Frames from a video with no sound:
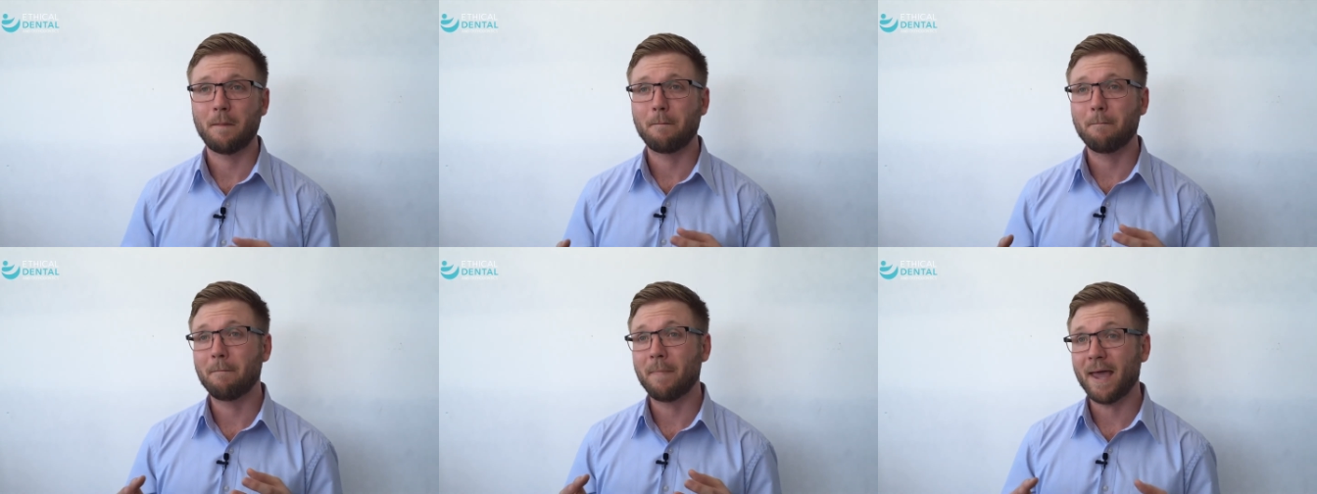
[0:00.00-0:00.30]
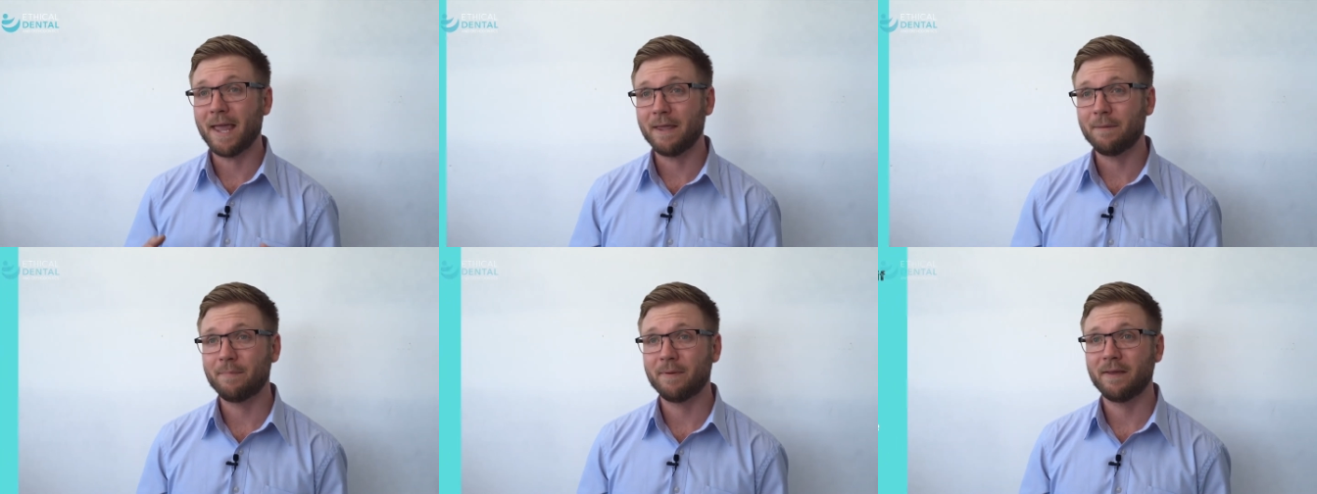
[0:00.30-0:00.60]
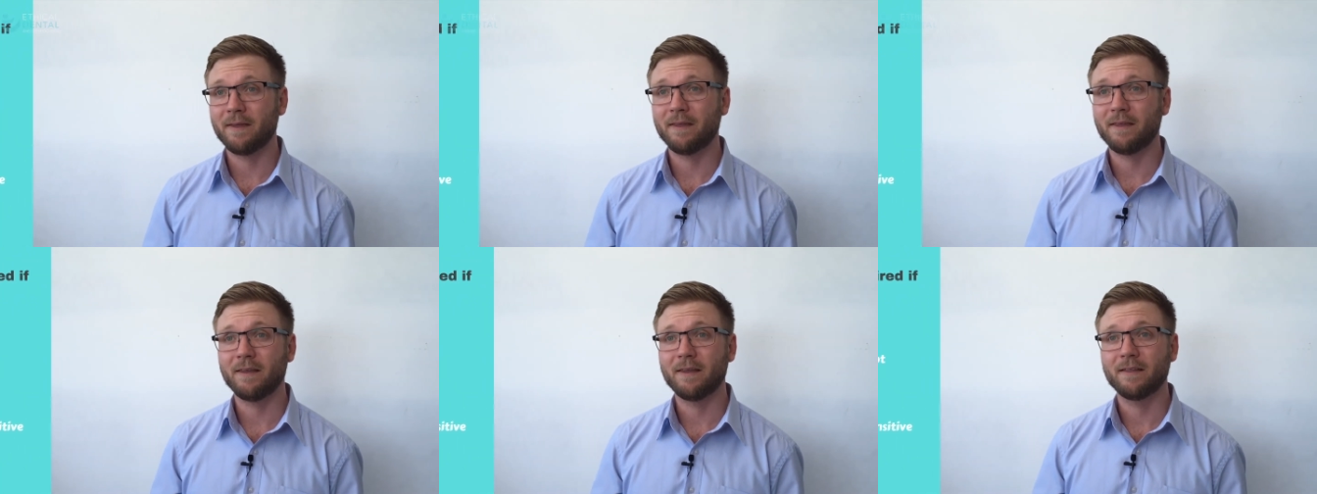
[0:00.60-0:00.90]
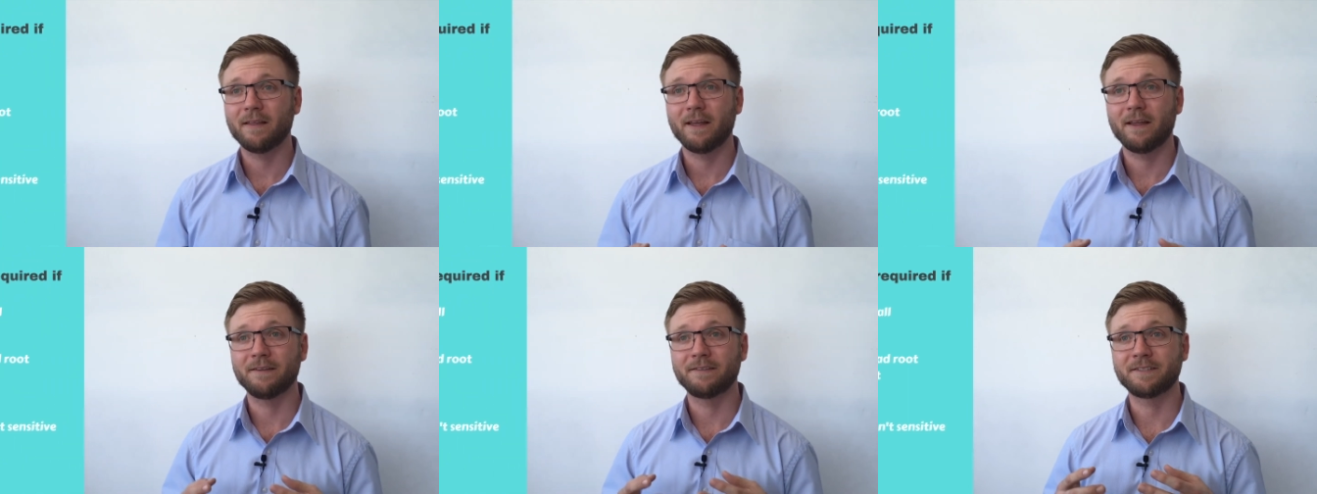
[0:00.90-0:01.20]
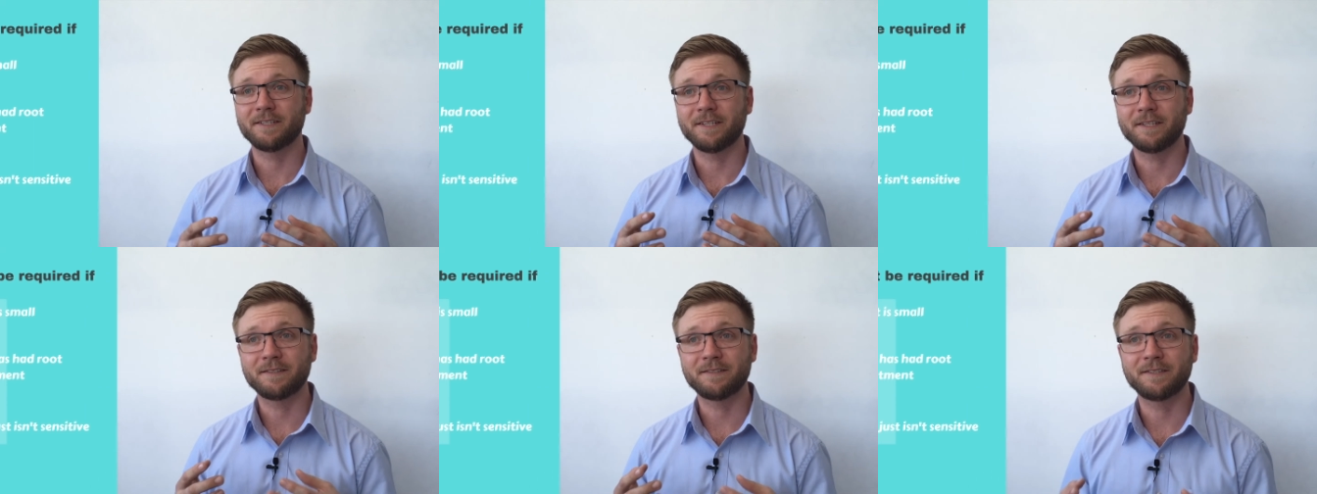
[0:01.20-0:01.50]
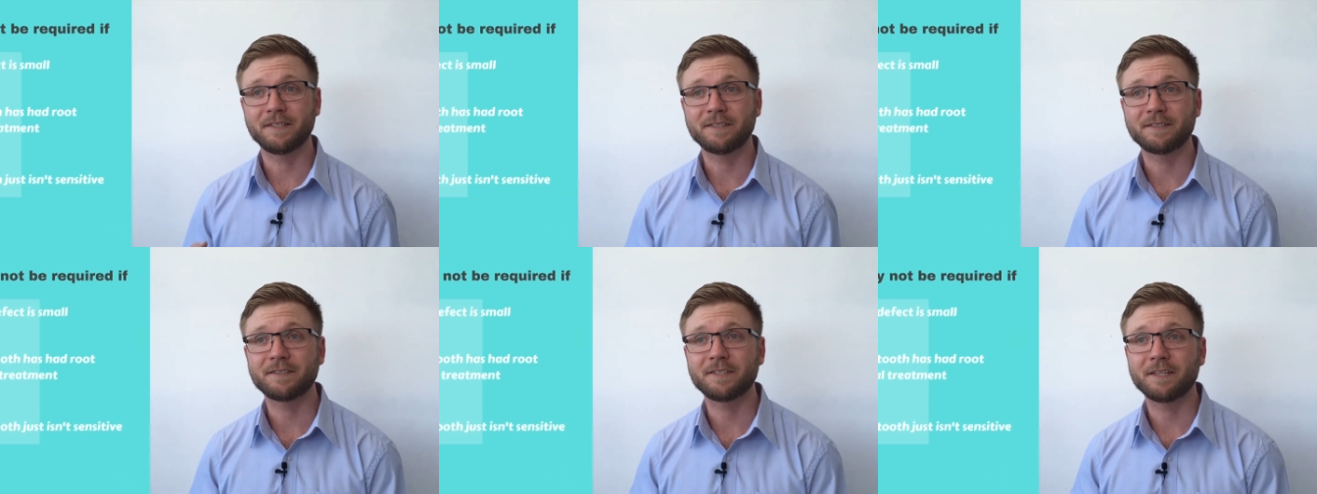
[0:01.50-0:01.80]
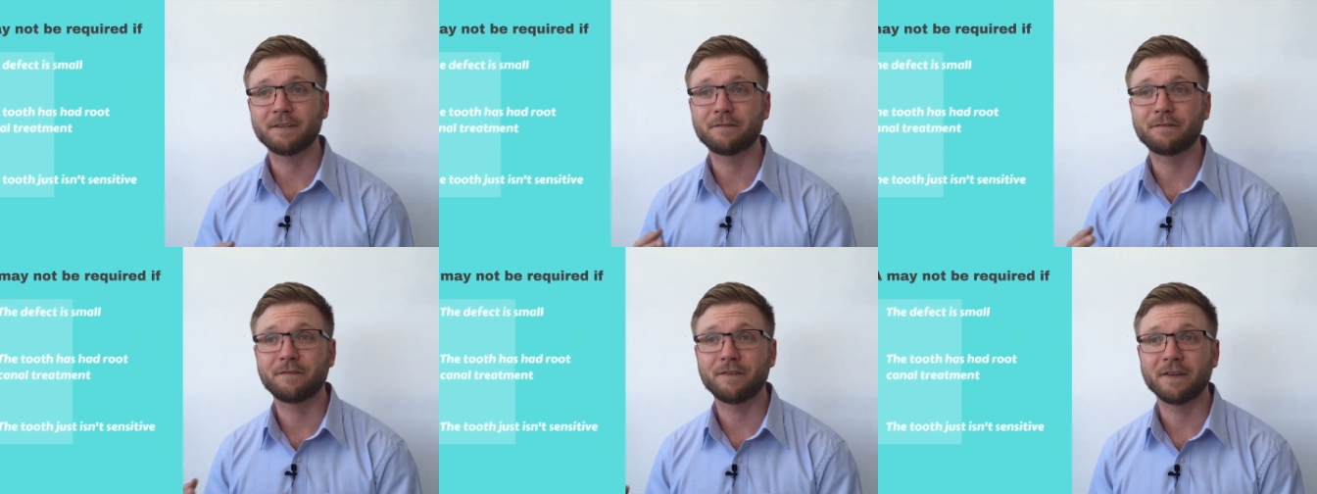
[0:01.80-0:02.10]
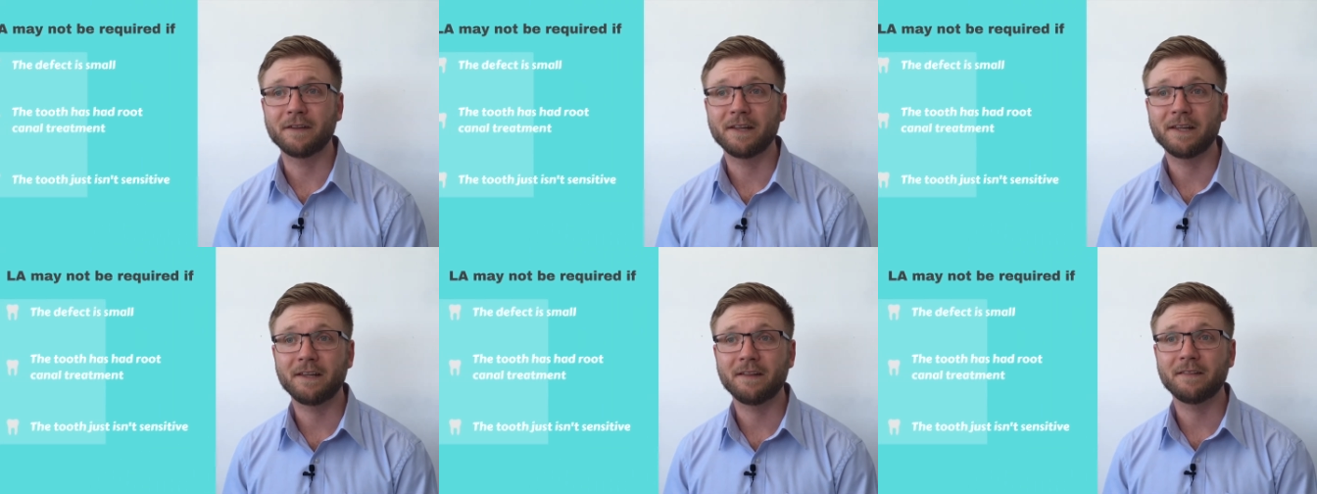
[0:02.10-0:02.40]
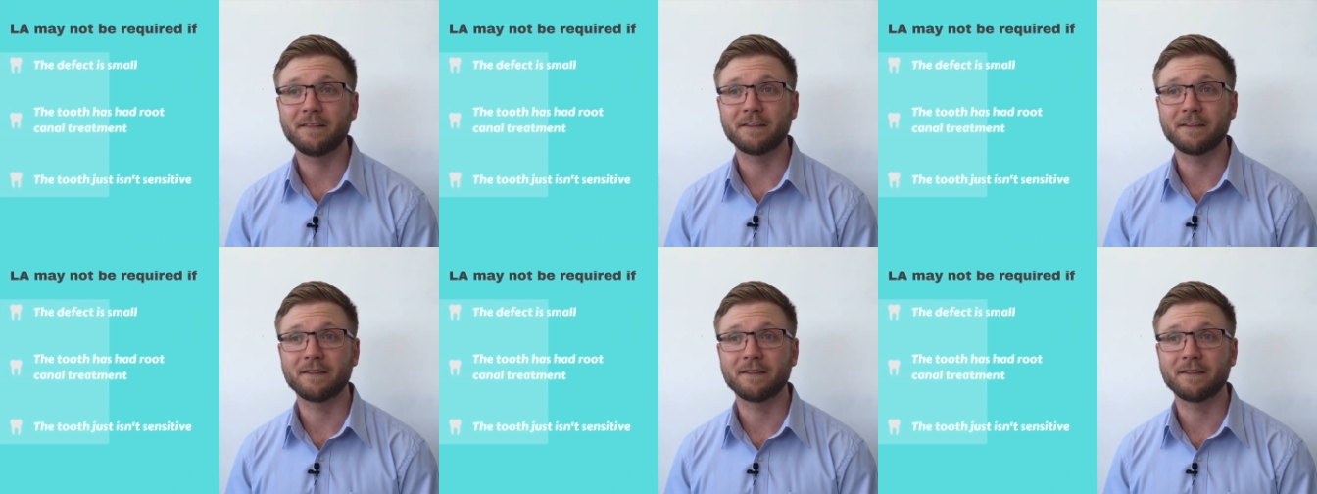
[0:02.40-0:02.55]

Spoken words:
Maybe it's an existing filling